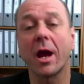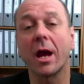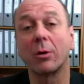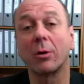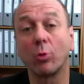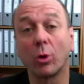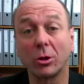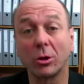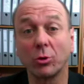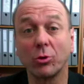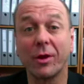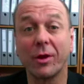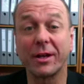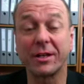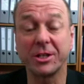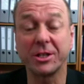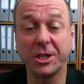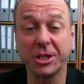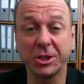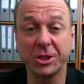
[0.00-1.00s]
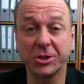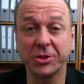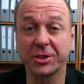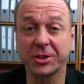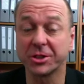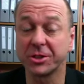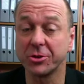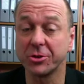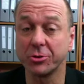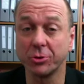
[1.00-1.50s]
And what do they teach the
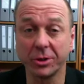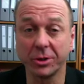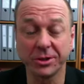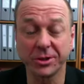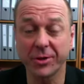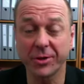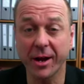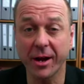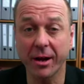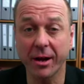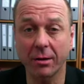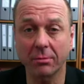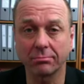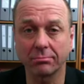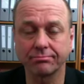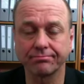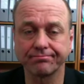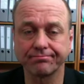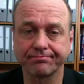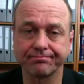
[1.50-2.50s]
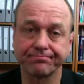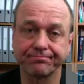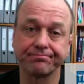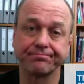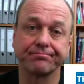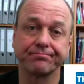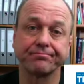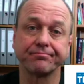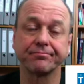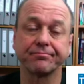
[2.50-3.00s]
students there?
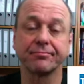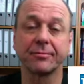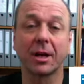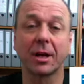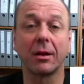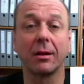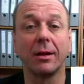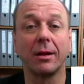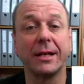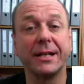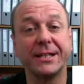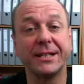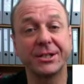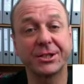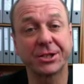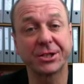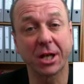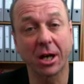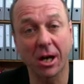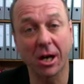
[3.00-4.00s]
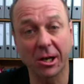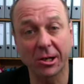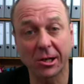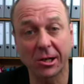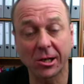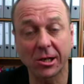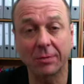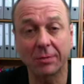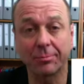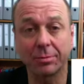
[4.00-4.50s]
Lean
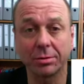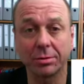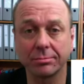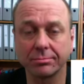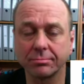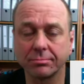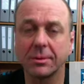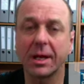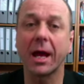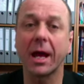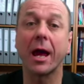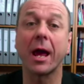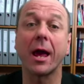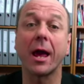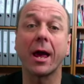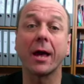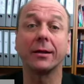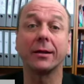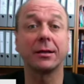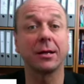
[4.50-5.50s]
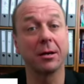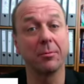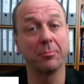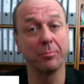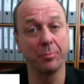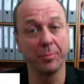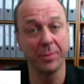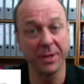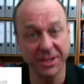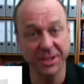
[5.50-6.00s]
startup and
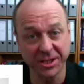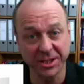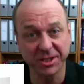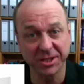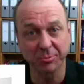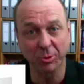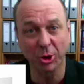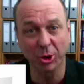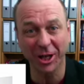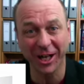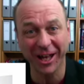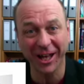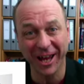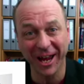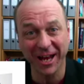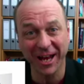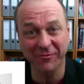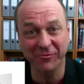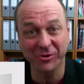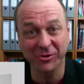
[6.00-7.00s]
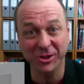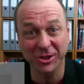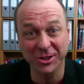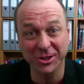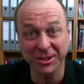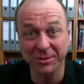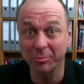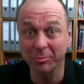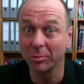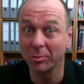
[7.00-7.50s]
business model
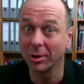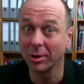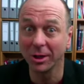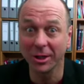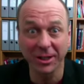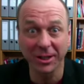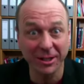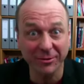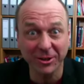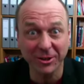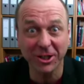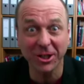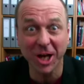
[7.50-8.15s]
canvas, believe it or